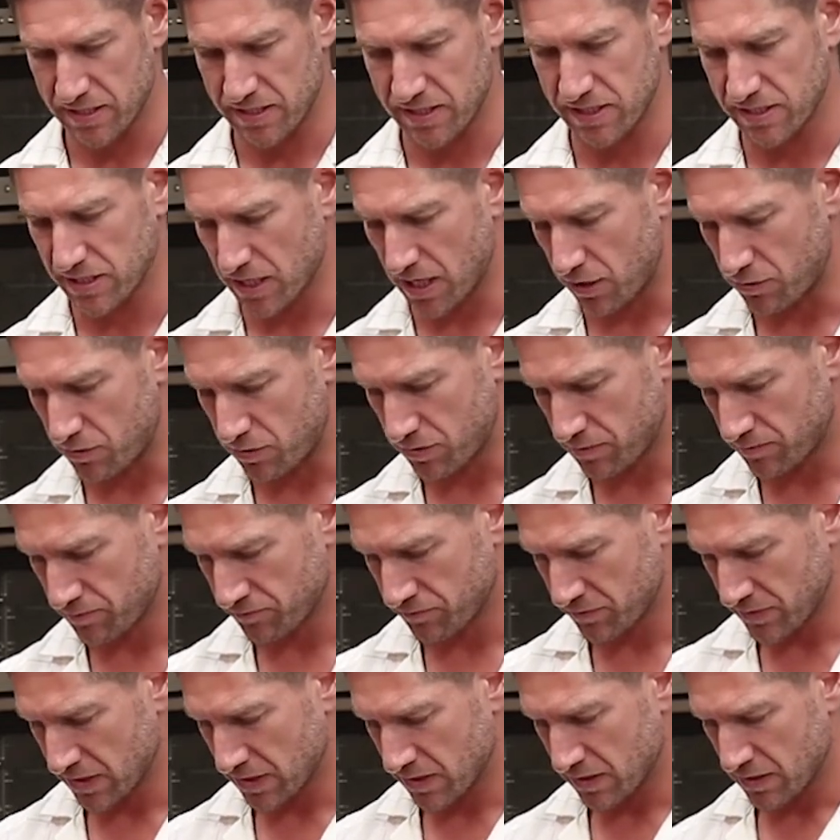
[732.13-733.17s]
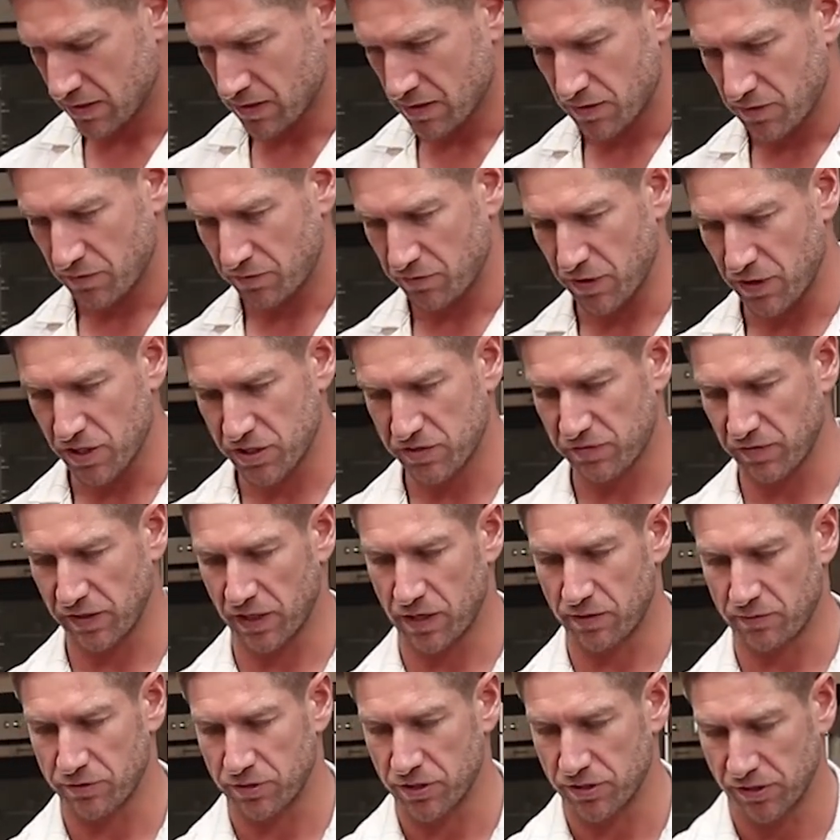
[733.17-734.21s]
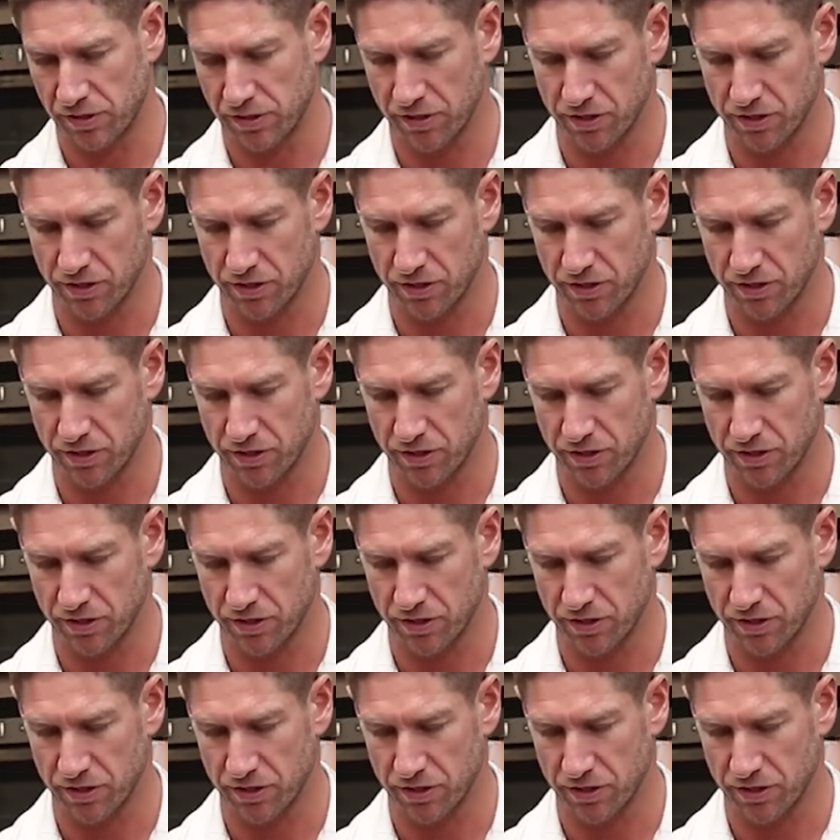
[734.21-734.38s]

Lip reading: So, first thing I'm